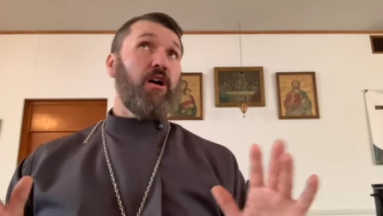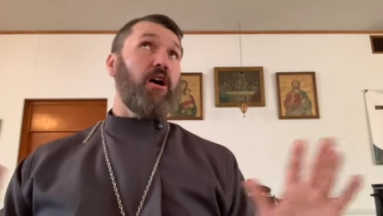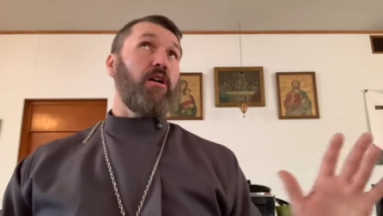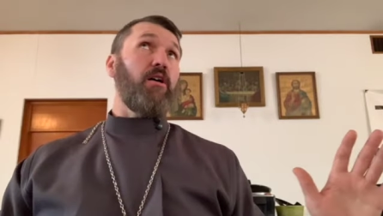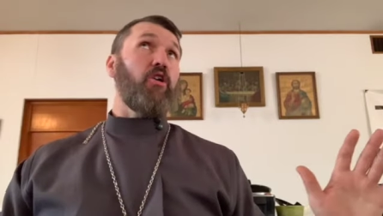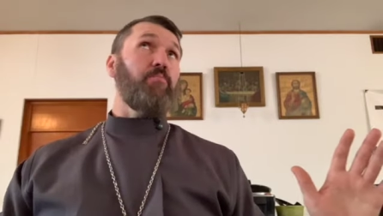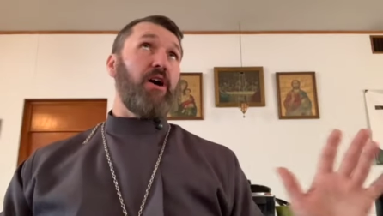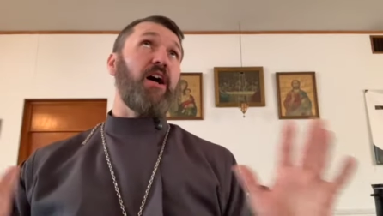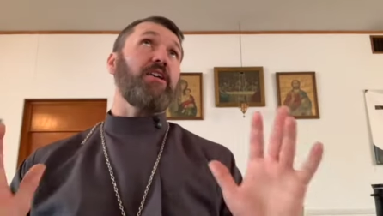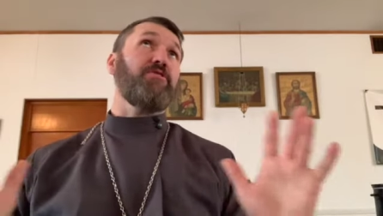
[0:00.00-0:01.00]
uh, our
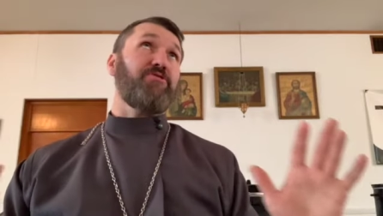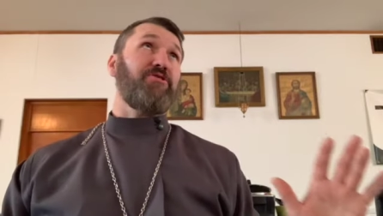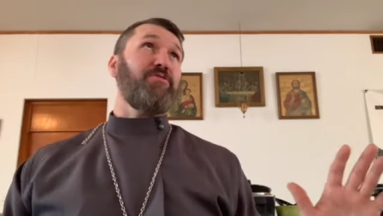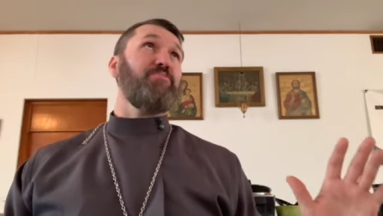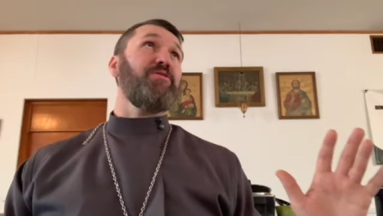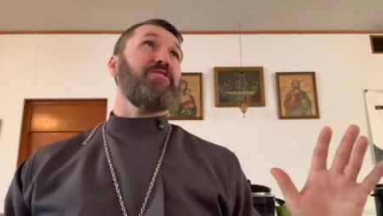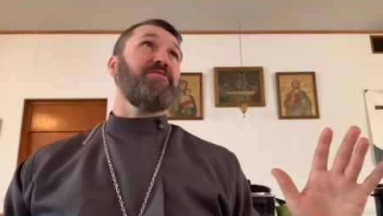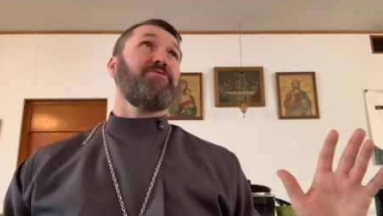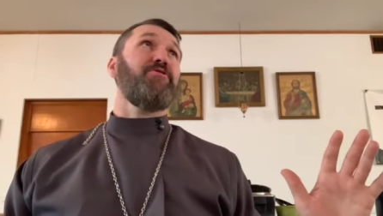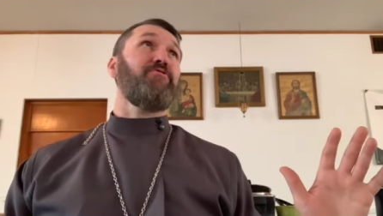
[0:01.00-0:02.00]
bodies are going to be
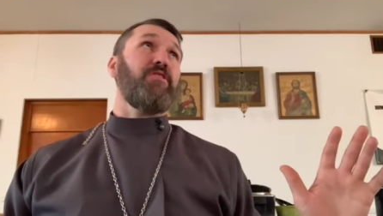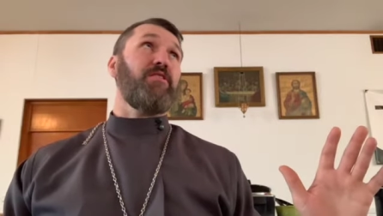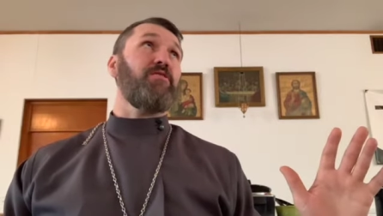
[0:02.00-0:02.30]
different.